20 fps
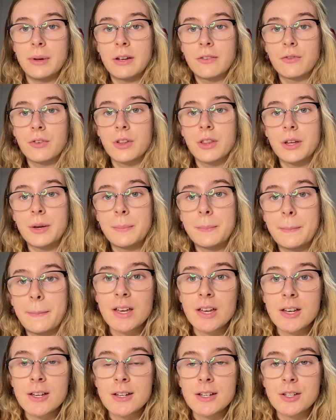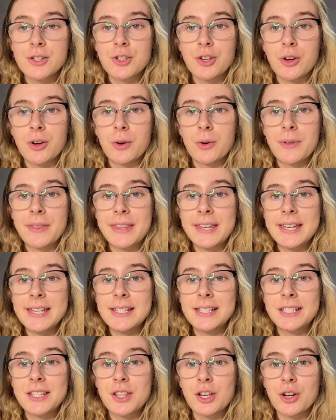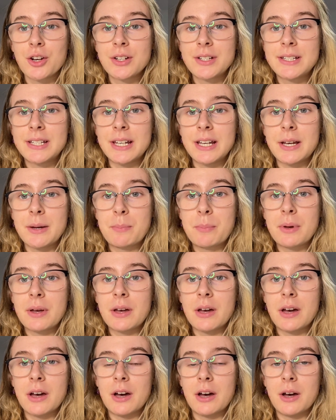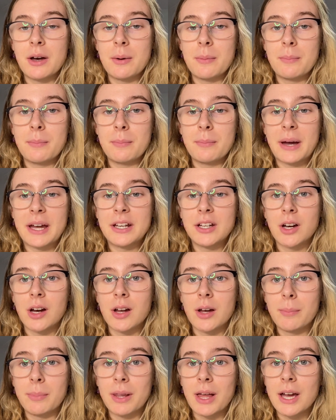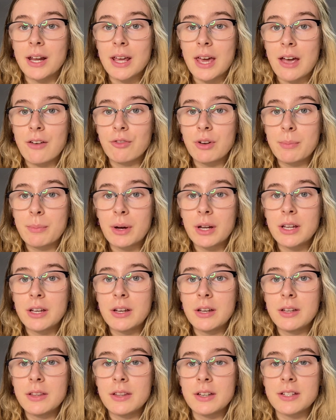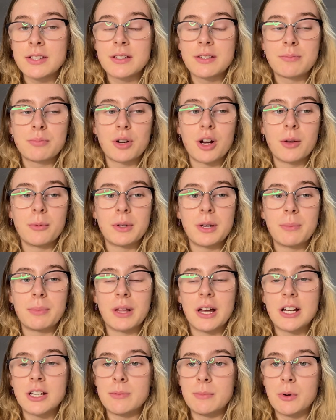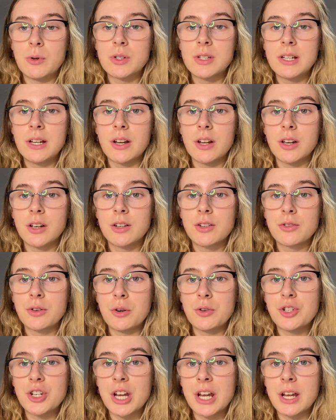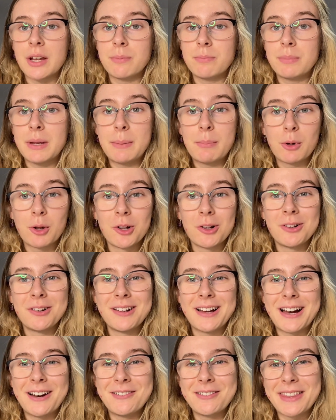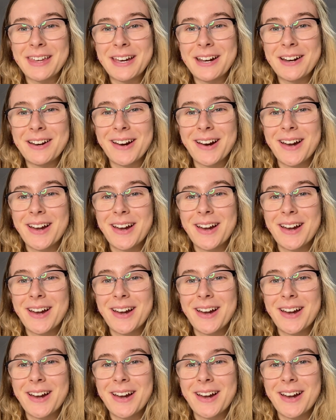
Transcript: for them. So this third tip might not apply to everybody. This probably applies mostly to crochet people out there,